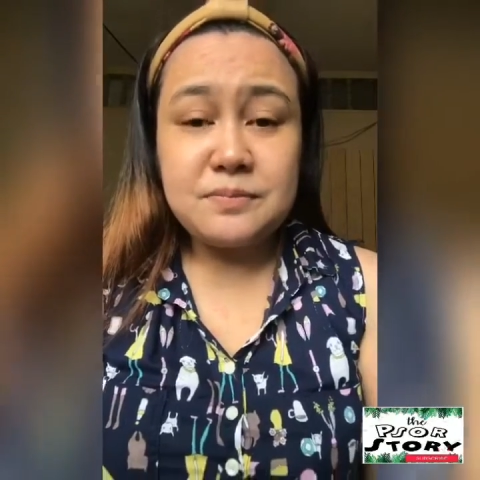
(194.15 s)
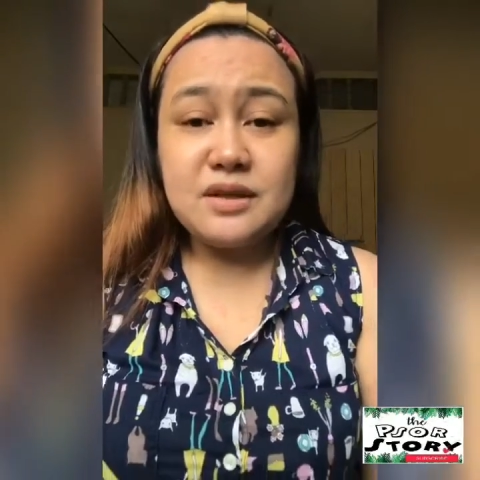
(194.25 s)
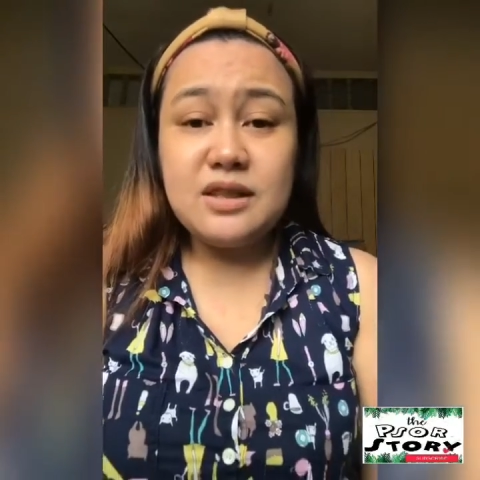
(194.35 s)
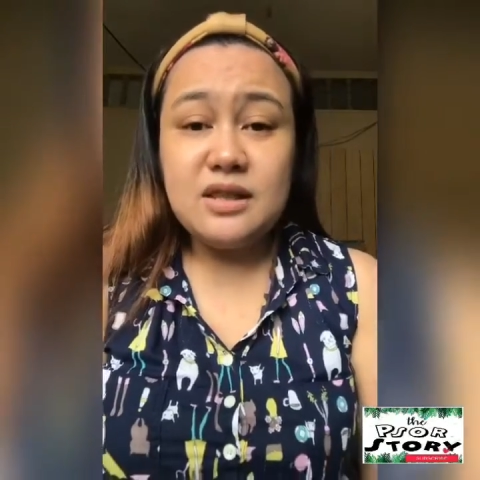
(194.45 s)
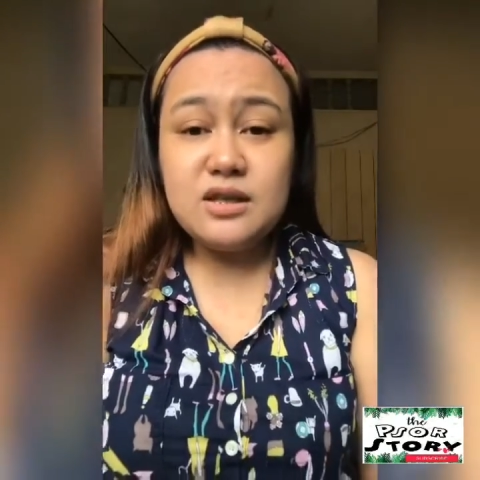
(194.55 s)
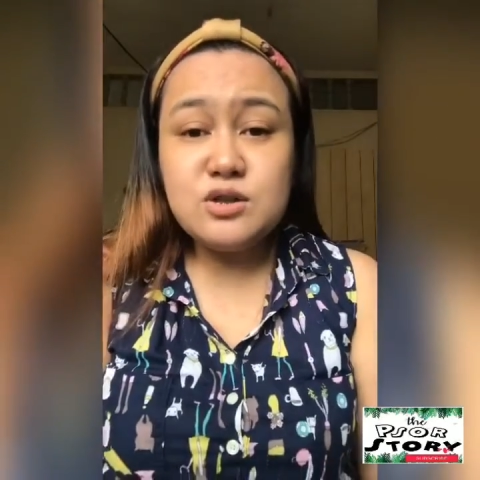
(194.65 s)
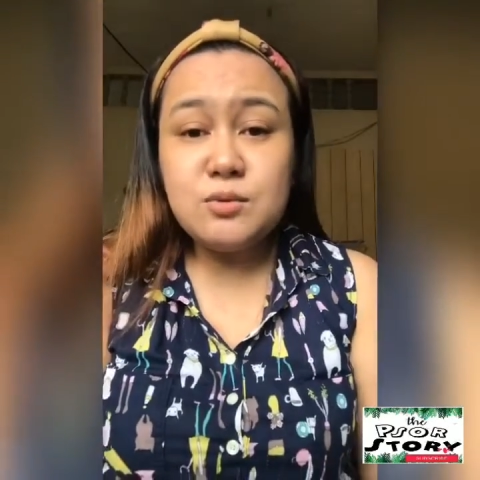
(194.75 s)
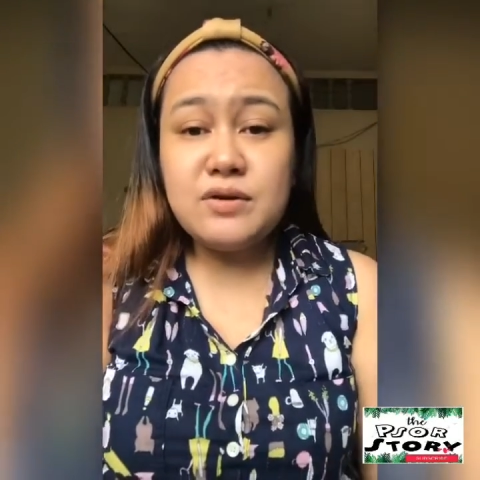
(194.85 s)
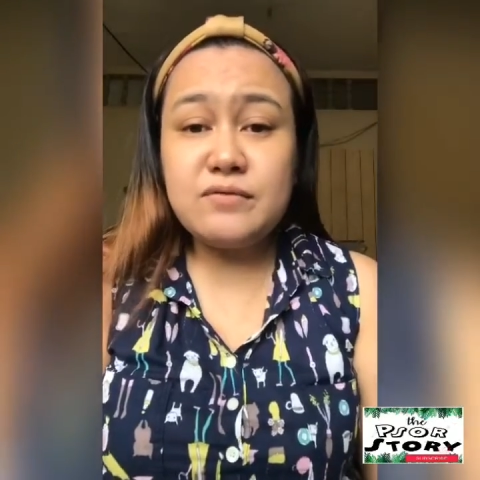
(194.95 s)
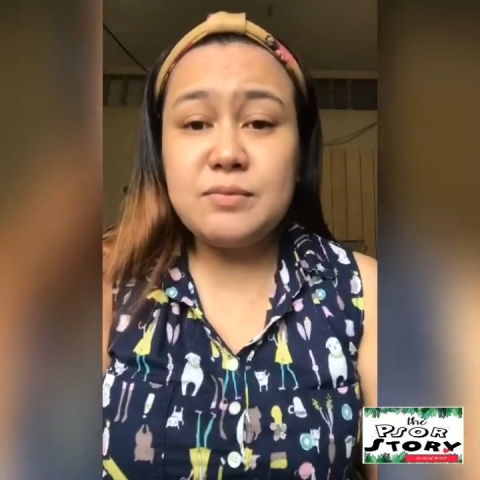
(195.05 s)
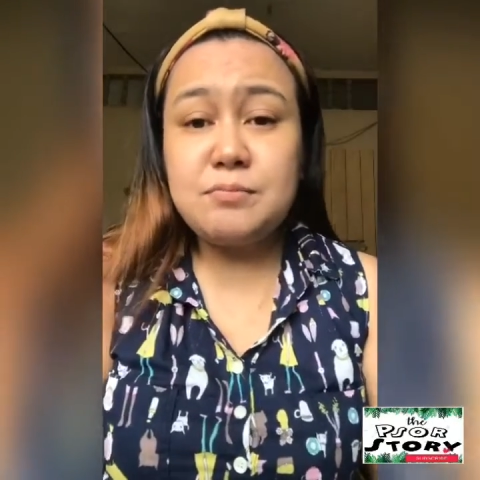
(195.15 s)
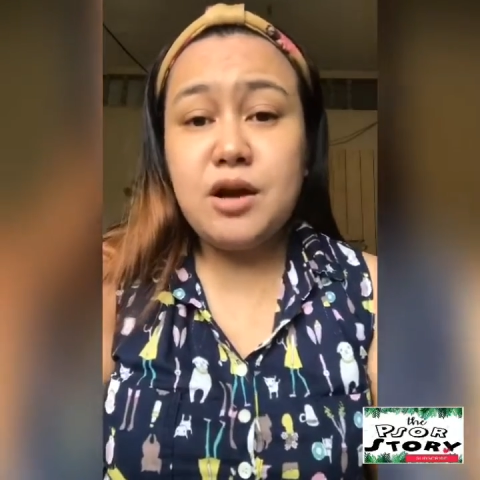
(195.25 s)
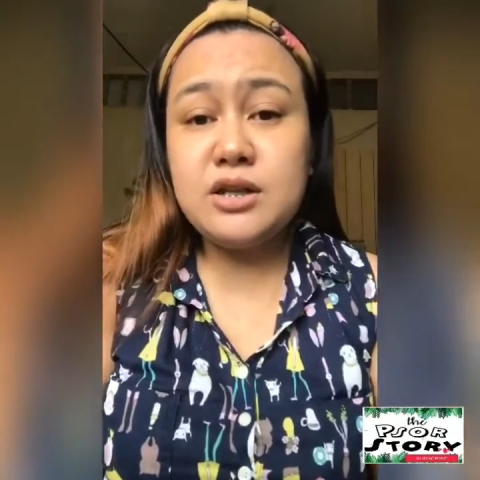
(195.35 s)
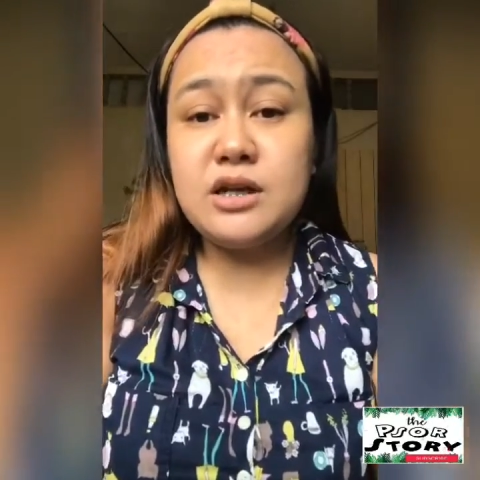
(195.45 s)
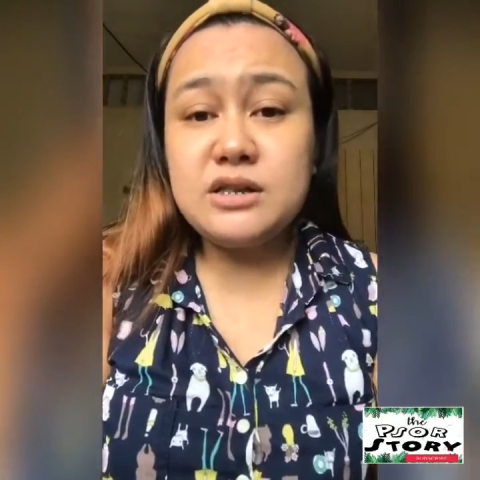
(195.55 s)
it is one of the
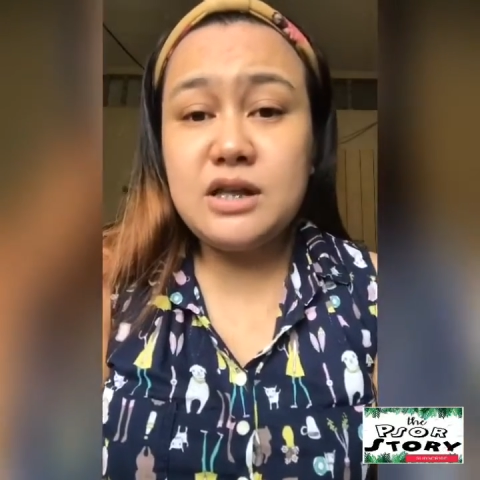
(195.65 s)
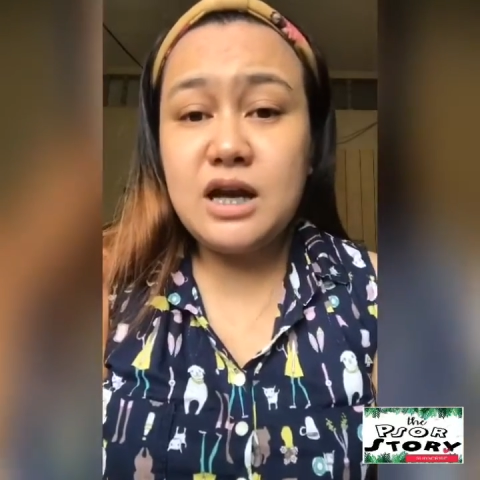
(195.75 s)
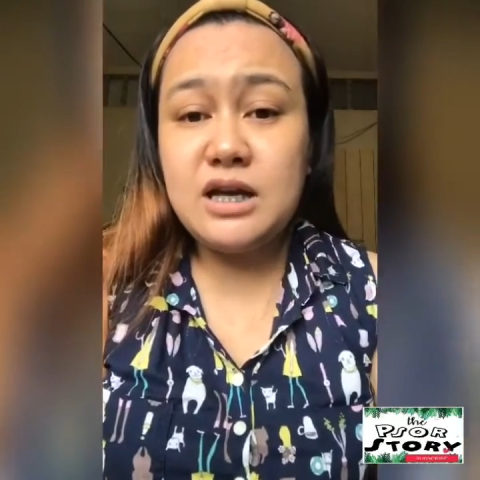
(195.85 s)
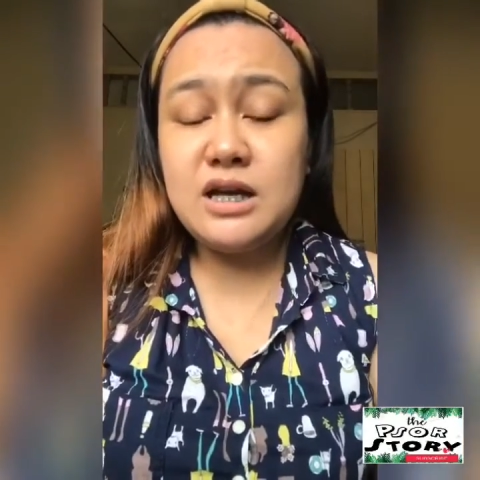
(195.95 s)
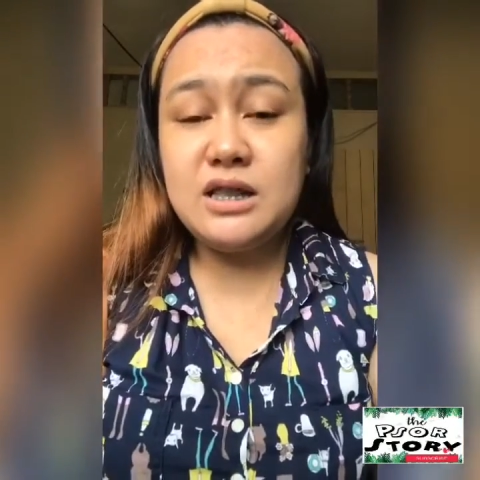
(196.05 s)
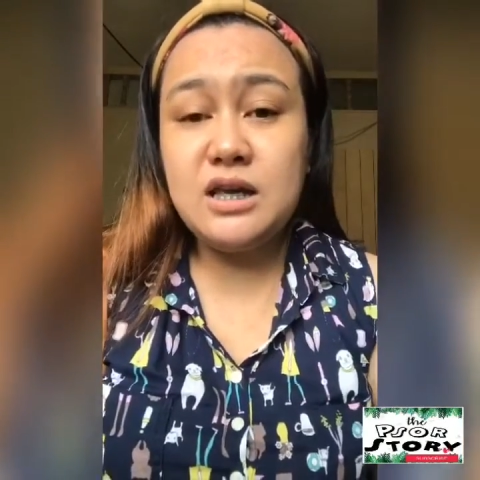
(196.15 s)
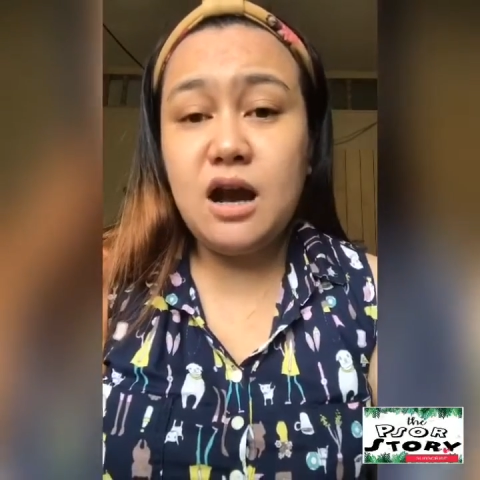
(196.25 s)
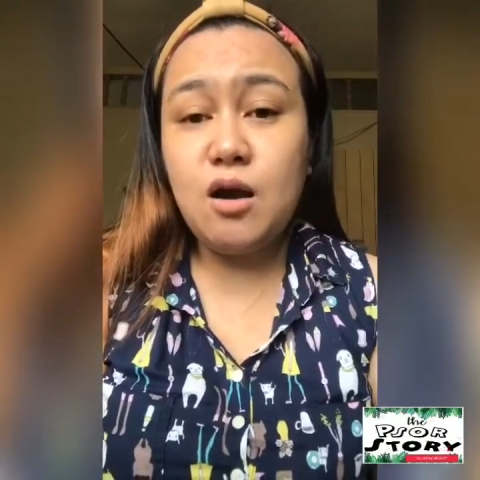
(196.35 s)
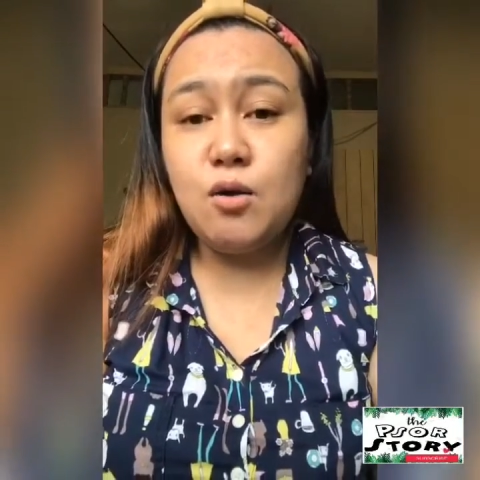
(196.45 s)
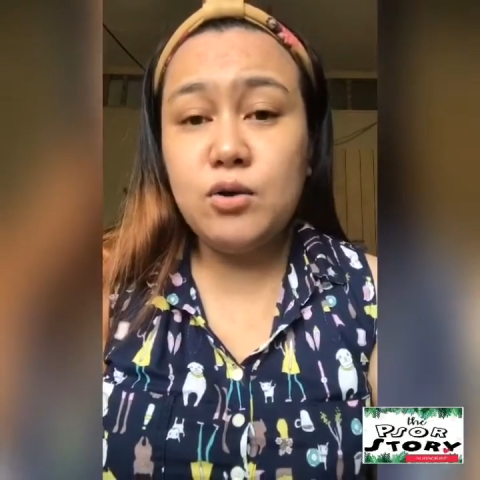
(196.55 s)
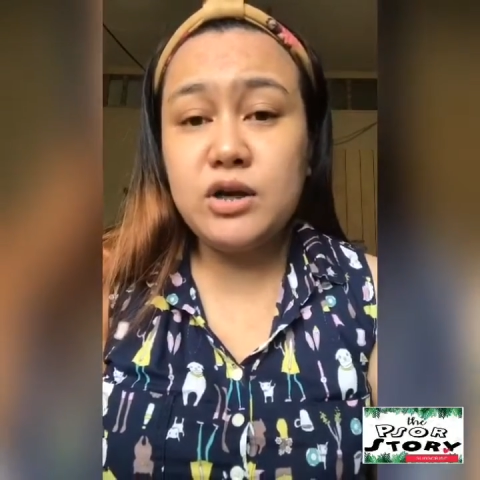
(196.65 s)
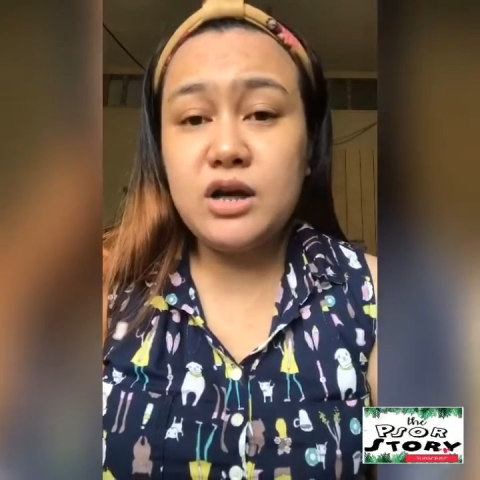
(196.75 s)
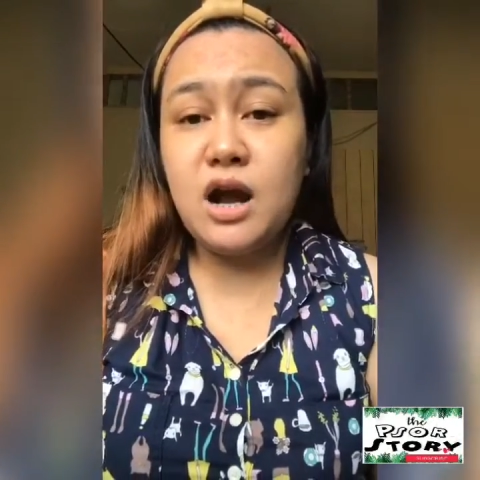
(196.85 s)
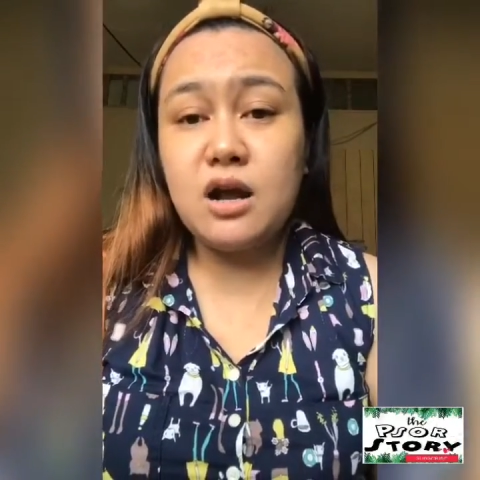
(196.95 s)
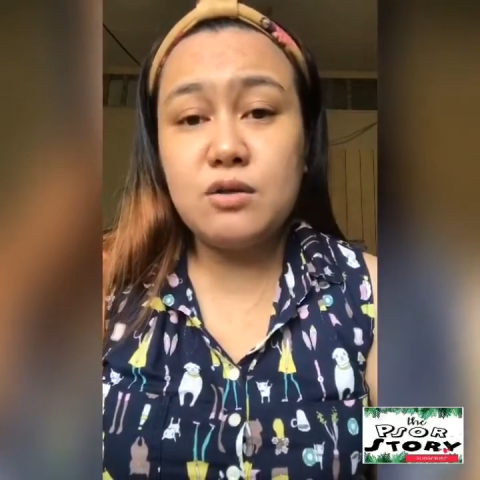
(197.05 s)
product na hindi ako
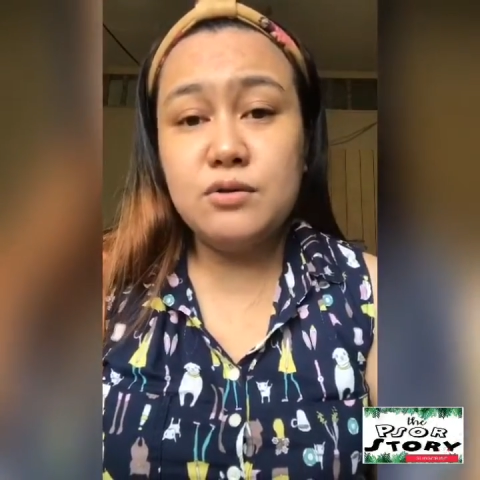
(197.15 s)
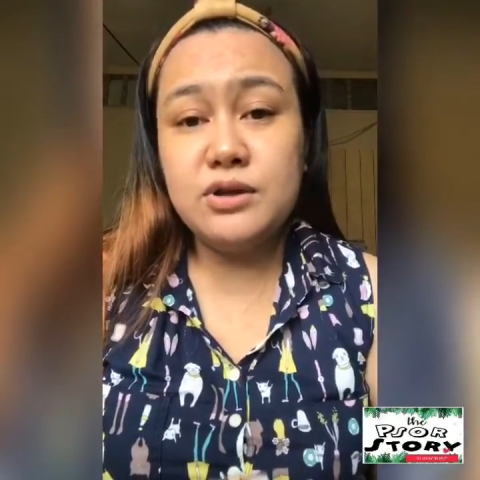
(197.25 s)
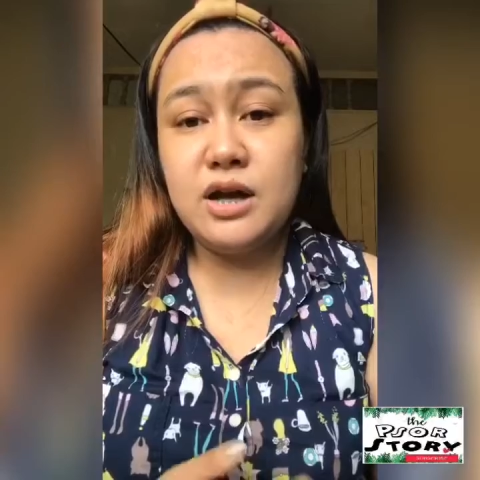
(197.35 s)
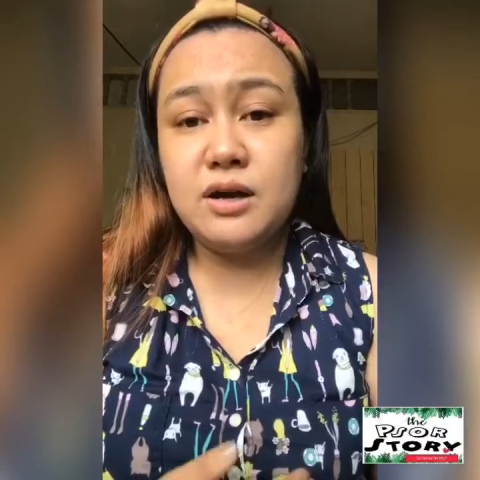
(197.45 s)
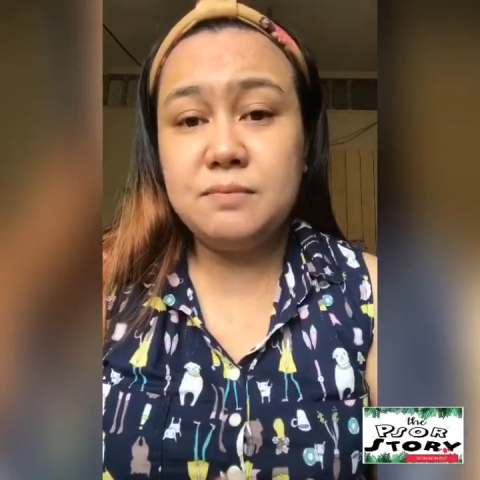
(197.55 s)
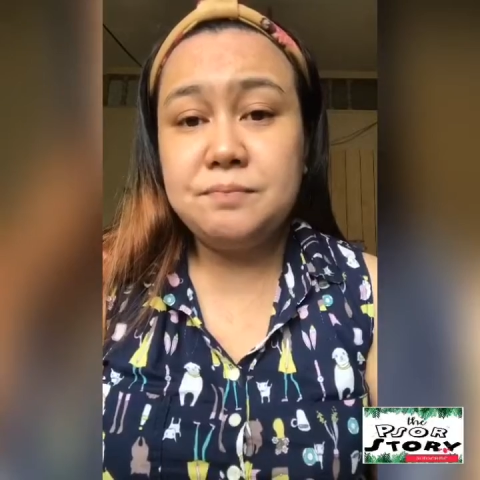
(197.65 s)
nagkakaroon ng